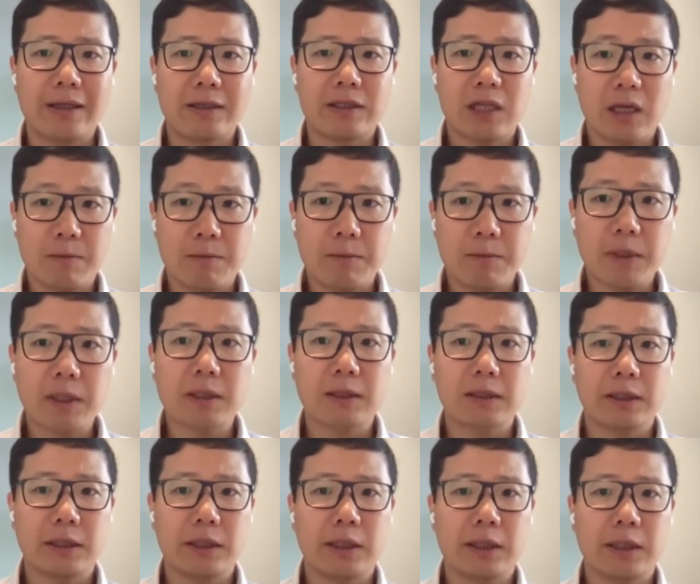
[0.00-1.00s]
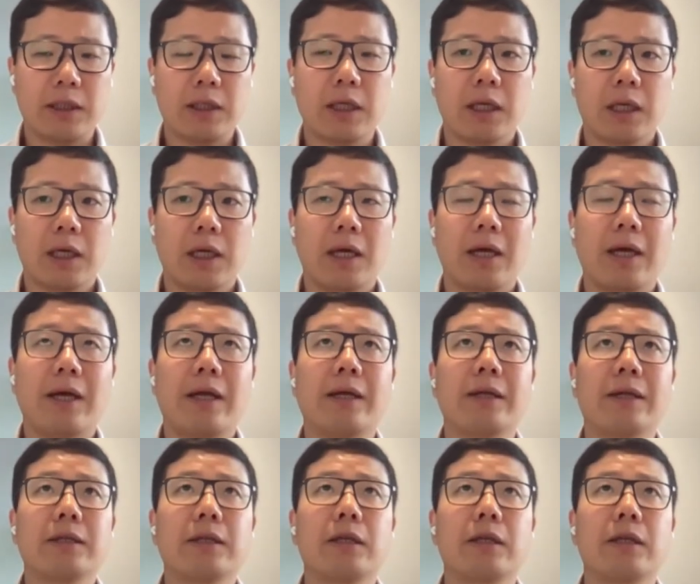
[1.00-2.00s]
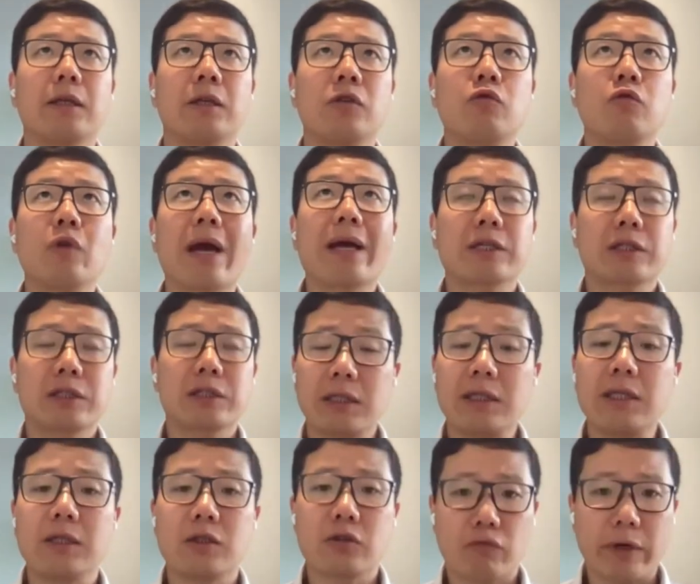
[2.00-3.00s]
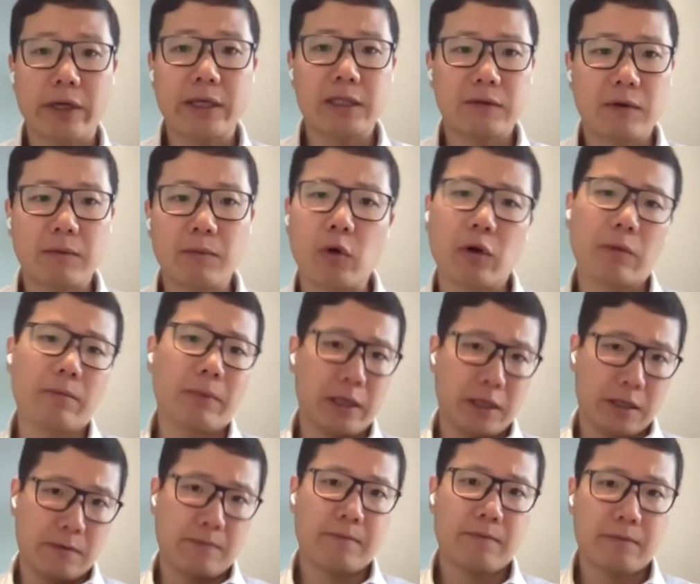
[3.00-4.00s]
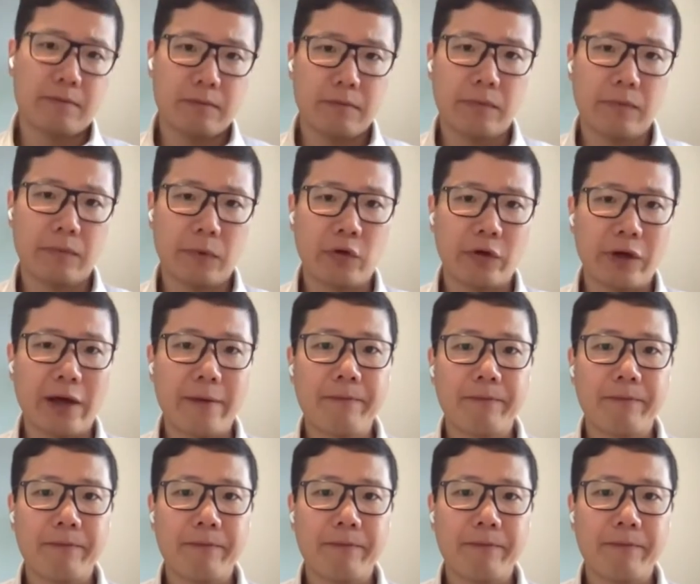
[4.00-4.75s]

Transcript: typically you actually need to raise even more money. Okay.